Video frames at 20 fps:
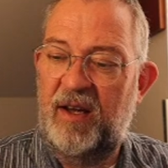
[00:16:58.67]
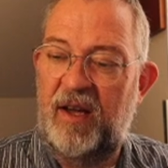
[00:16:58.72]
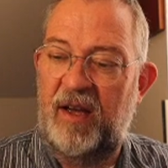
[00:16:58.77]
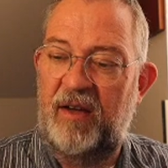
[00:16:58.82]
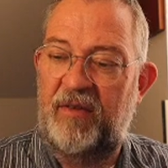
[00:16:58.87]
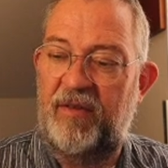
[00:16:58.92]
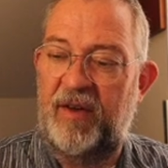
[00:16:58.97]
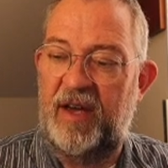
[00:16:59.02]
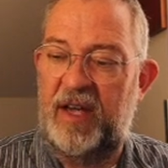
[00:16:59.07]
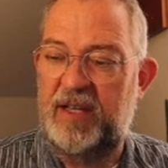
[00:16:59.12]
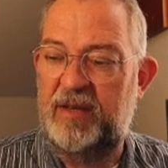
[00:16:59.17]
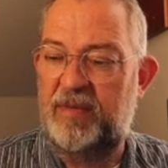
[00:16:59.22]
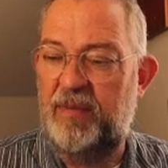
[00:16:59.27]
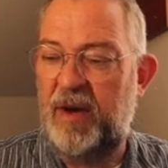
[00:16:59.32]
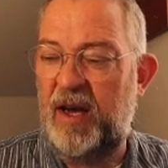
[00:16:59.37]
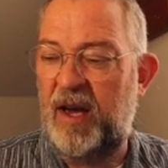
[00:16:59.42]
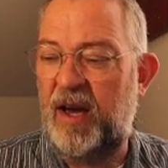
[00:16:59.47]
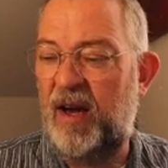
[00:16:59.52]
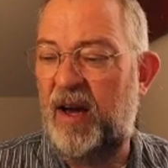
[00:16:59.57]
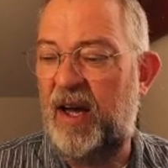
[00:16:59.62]
like
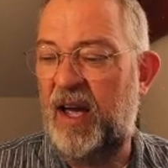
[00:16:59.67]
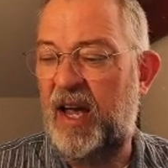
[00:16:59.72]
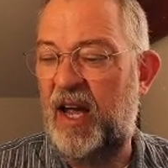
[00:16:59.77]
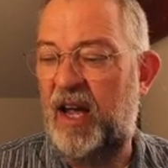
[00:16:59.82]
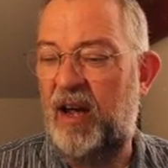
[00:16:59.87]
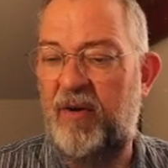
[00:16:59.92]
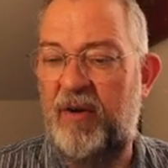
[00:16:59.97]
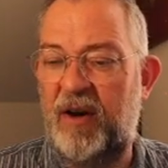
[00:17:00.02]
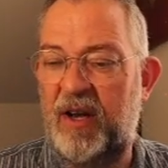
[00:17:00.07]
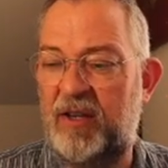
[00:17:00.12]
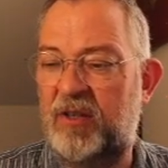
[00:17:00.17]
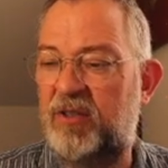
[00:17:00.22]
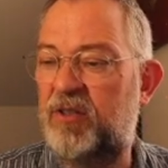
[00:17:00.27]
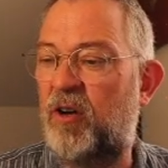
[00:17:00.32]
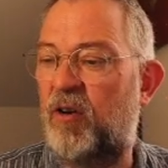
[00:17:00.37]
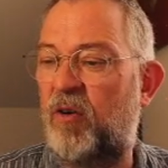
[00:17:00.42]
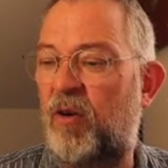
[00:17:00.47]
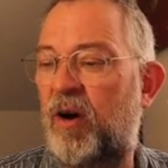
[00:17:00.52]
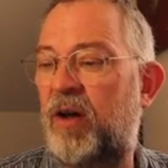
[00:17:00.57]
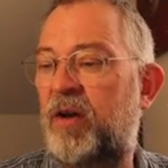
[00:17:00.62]
spare hair and
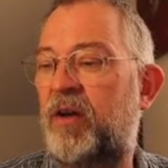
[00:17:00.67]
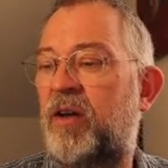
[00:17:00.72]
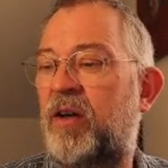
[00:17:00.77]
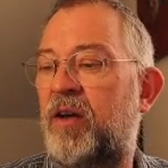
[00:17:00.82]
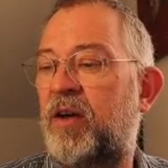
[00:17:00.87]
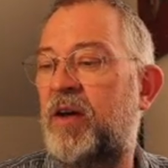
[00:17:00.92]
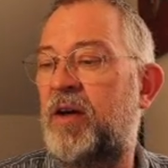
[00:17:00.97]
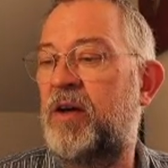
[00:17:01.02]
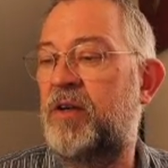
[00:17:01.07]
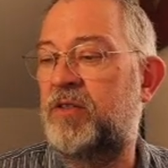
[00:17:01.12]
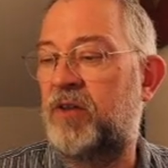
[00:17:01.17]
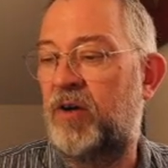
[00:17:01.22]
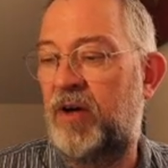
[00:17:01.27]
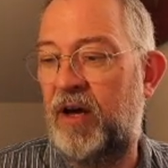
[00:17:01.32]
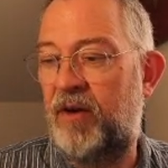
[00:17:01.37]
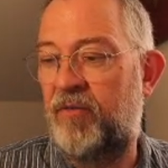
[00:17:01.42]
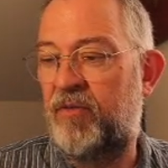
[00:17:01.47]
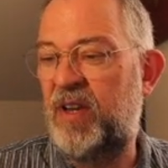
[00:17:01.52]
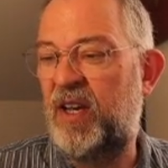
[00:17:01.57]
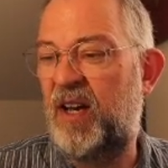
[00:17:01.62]
so on. So here
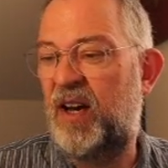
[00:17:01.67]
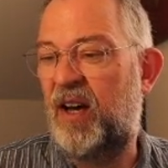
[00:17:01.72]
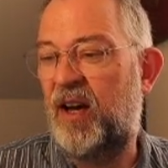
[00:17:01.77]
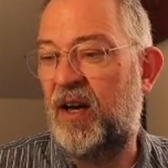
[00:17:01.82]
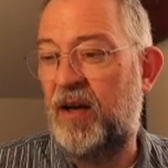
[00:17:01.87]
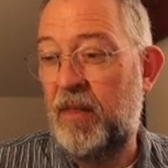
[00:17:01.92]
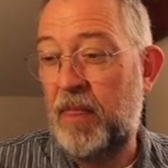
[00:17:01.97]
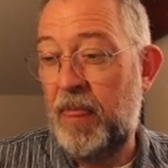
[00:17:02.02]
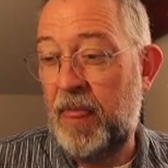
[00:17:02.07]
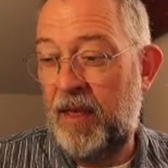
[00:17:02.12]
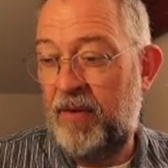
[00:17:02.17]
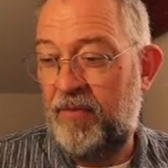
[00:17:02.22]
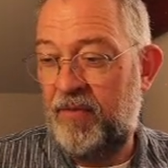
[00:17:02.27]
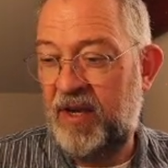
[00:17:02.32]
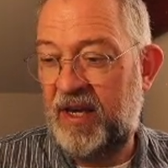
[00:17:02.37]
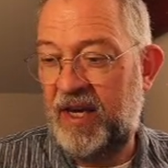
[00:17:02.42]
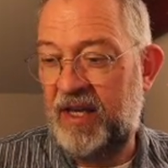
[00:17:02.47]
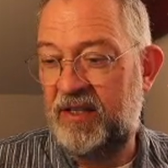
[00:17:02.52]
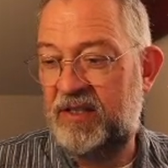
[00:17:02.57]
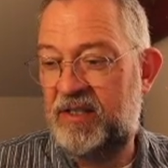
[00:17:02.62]
we are
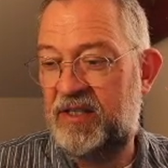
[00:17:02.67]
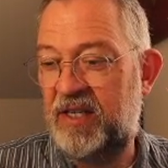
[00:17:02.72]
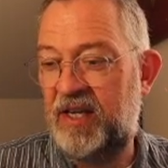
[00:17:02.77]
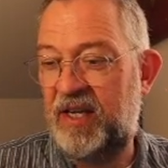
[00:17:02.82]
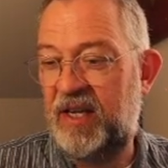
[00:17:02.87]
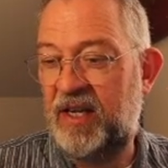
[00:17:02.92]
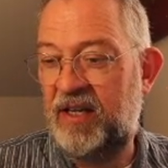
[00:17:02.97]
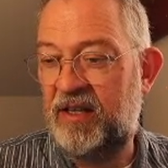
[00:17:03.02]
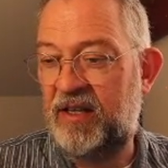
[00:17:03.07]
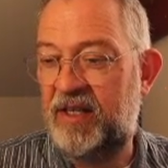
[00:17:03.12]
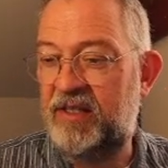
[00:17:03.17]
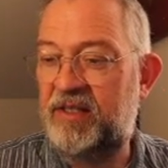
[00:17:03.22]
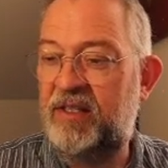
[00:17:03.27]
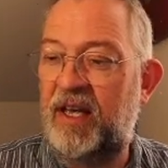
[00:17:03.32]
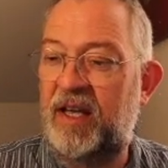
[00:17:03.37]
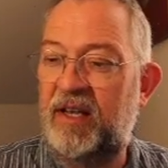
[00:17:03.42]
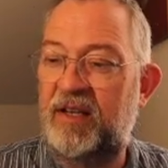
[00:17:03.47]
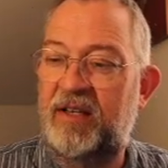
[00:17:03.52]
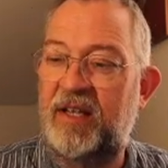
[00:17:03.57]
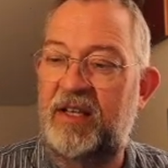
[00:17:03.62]
again seeing this
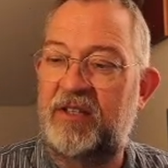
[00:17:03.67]
that there's